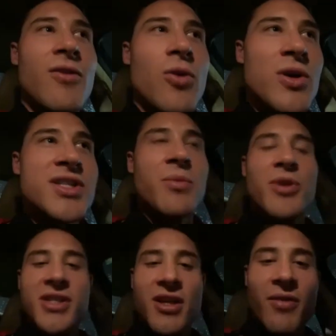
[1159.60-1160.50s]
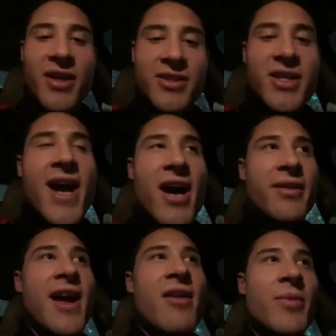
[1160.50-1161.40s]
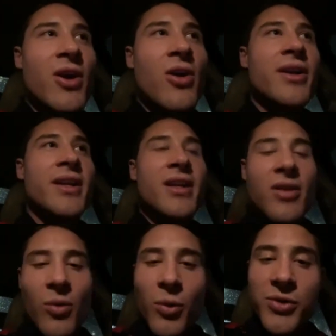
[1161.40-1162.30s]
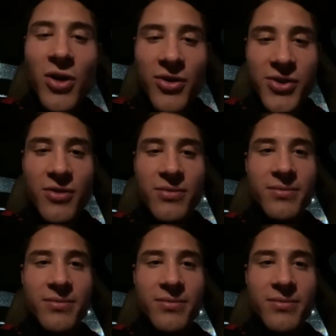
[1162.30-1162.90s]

course, I appreciate you reaching out and having me on, and we'll talk soon.